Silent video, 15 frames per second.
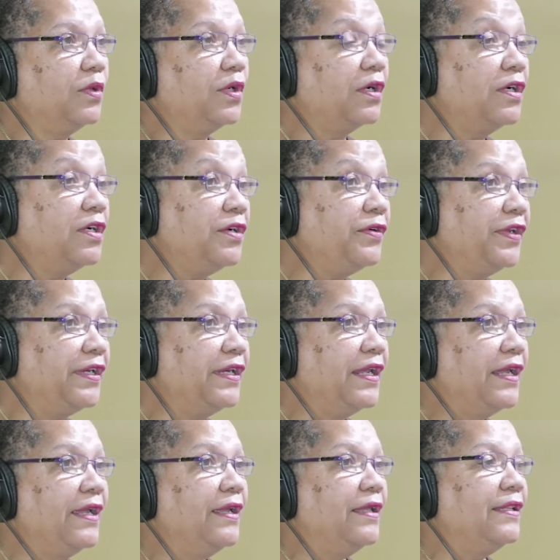were occurring,
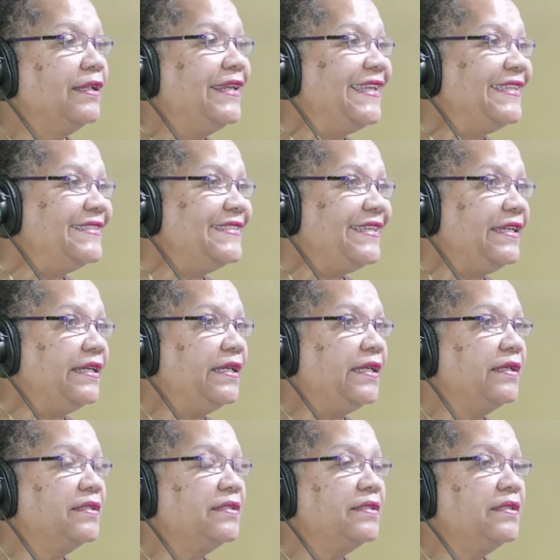the late
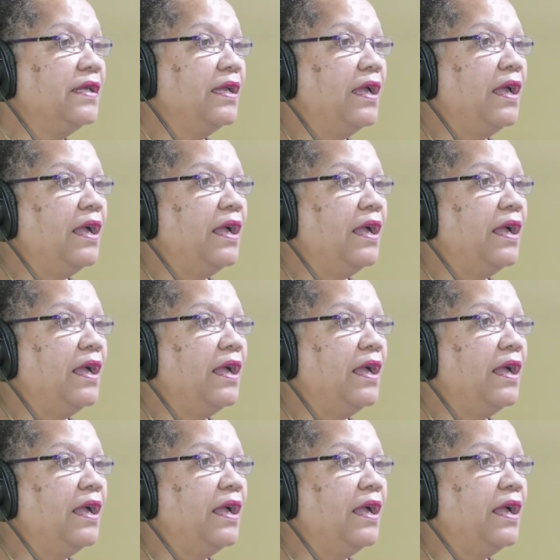sailings,